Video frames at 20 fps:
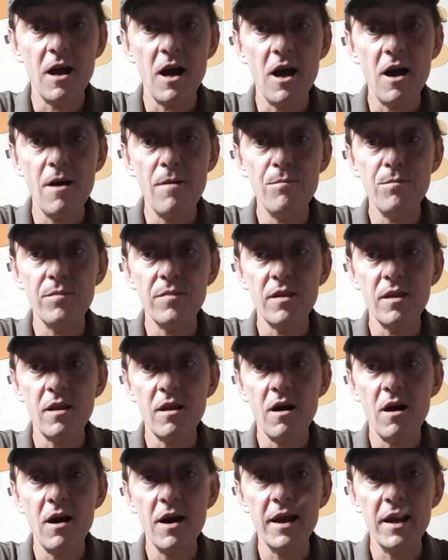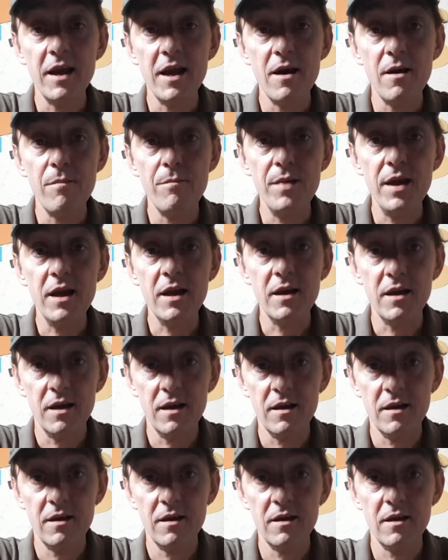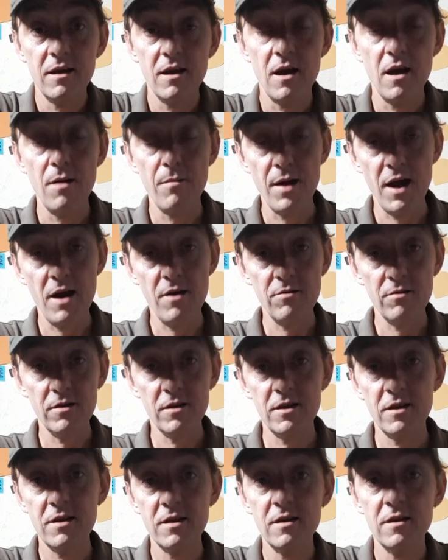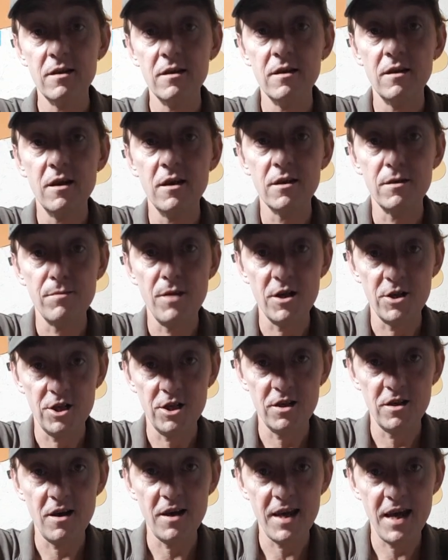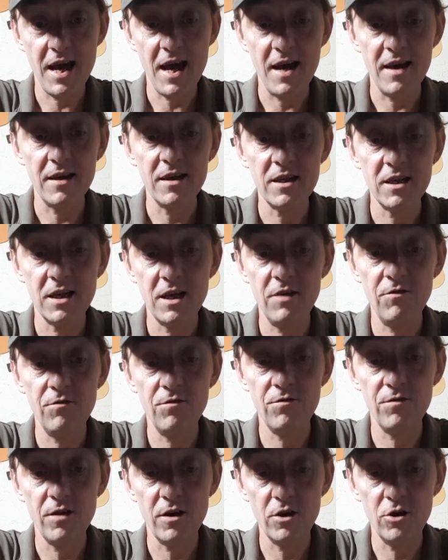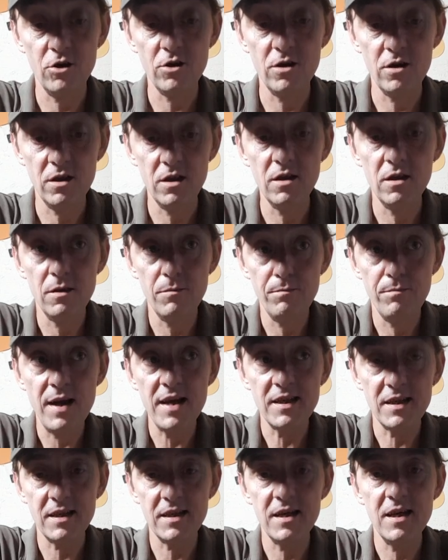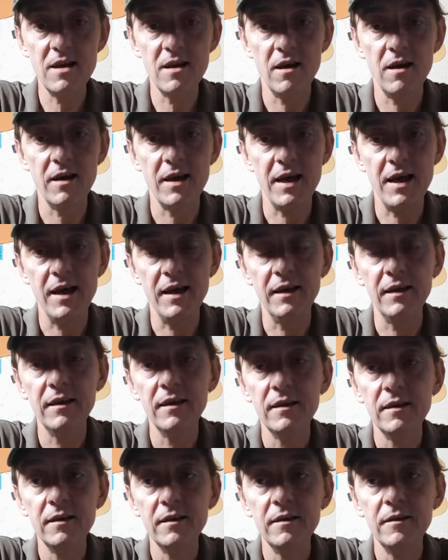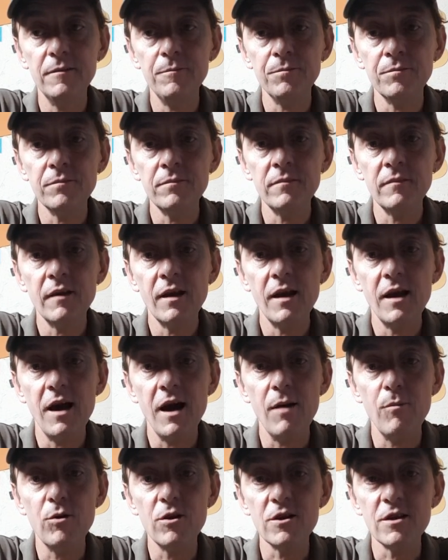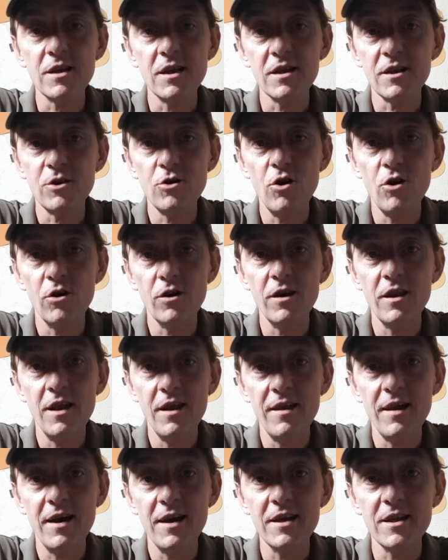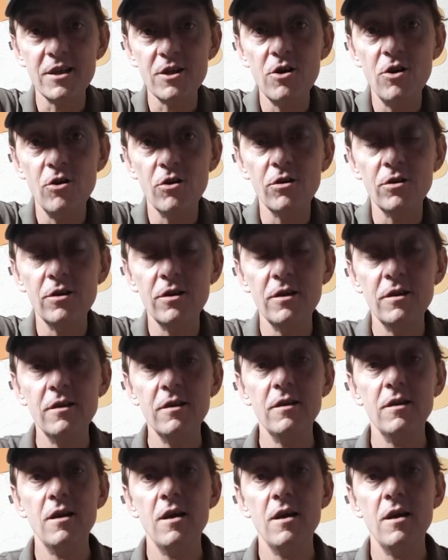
I get a big amount, as much as I can, to give the best deal I can, and once that's gone, that is gone,